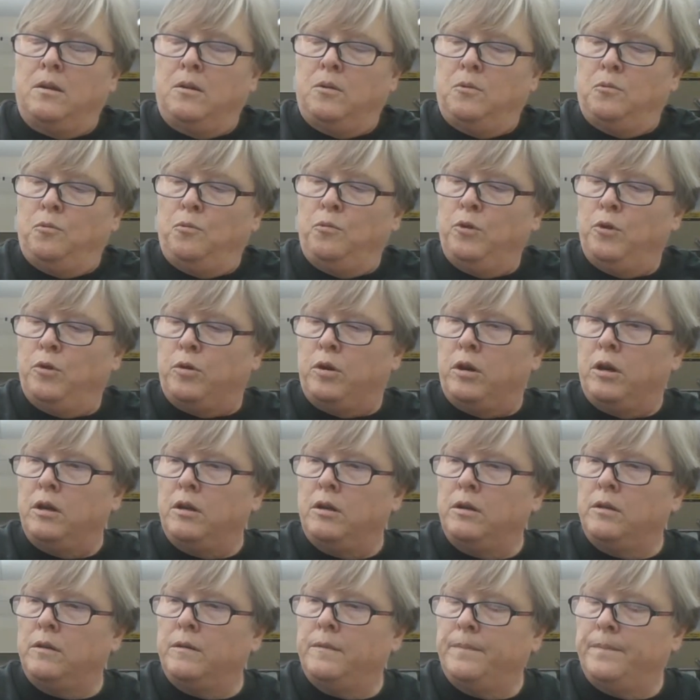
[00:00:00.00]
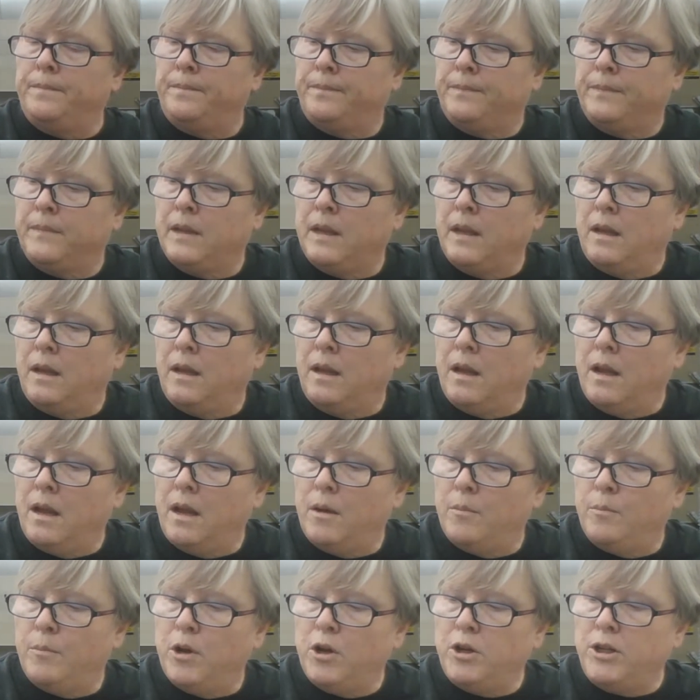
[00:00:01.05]
Woo.
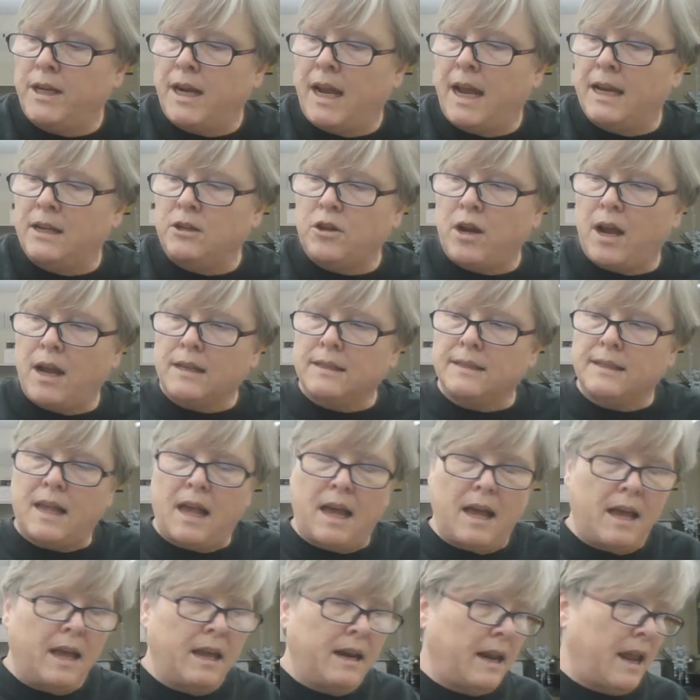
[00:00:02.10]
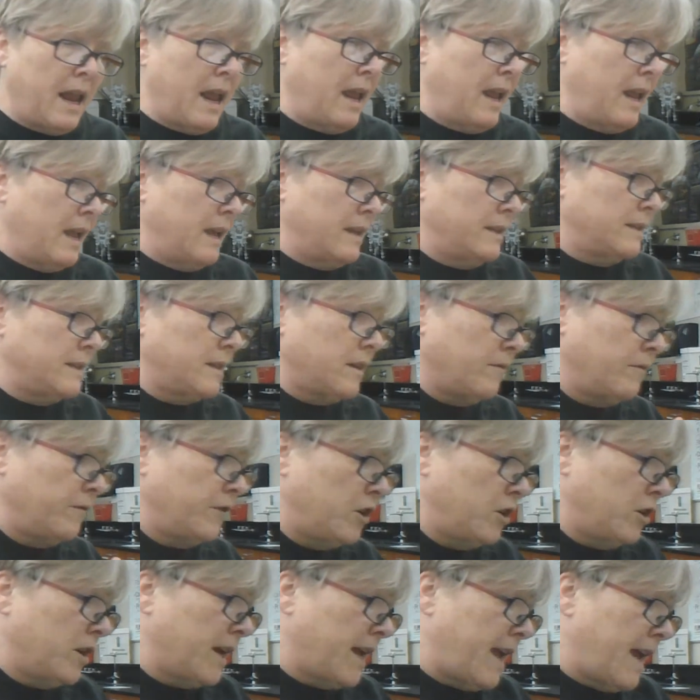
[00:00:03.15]
Ammonia hydroxide and
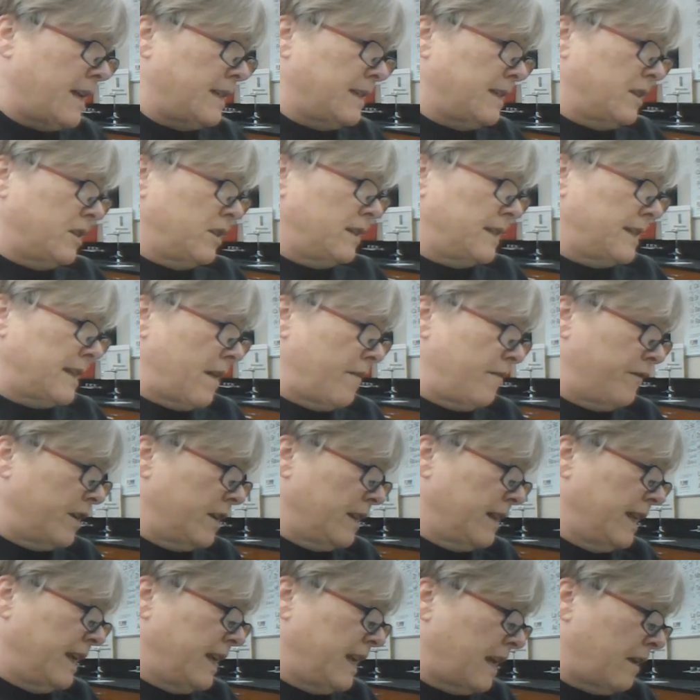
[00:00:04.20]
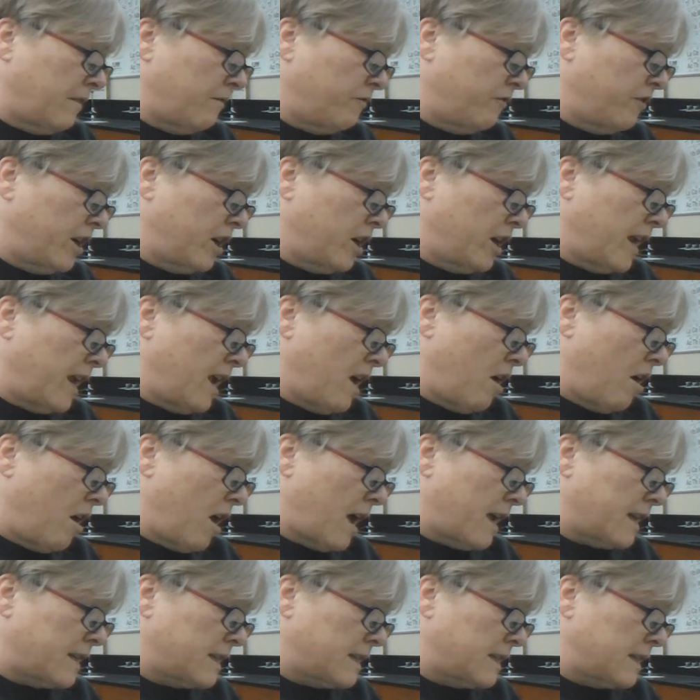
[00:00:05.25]
sulfuric acid definitely get very
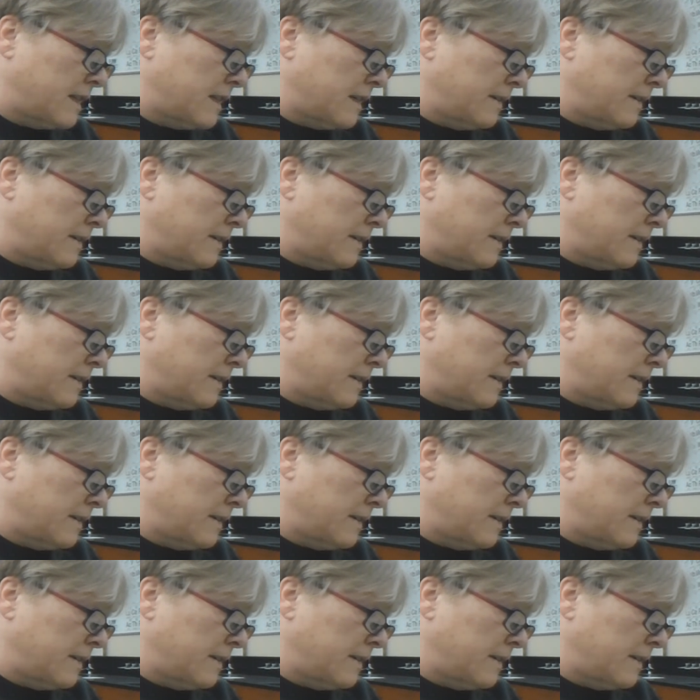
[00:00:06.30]
hot.